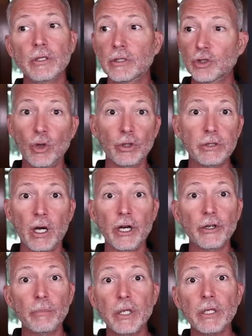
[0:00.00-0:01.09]
Sold one
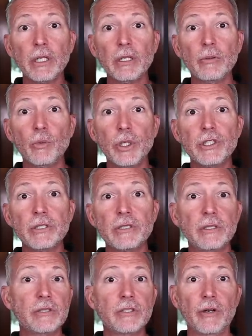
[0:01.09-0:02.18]
hundred million in widgets
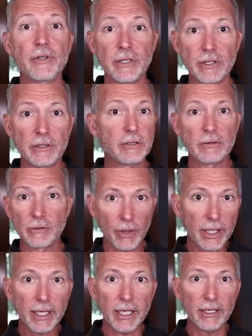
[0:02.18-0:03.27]
and services,
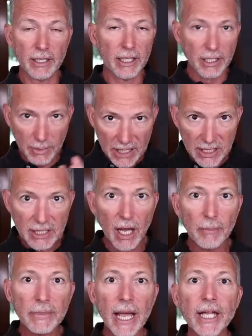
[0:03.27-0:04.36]
right? Kind of thing. Give me
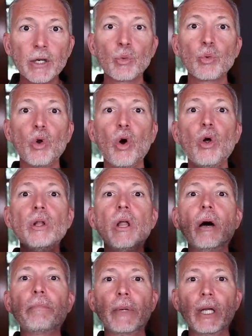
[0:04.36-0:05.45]
some kind of
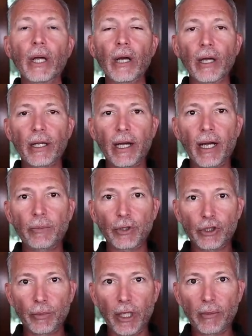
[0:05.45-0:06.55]
roll-up
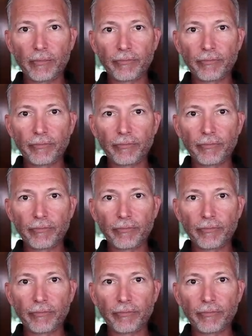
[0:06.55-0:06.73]
accomplishment.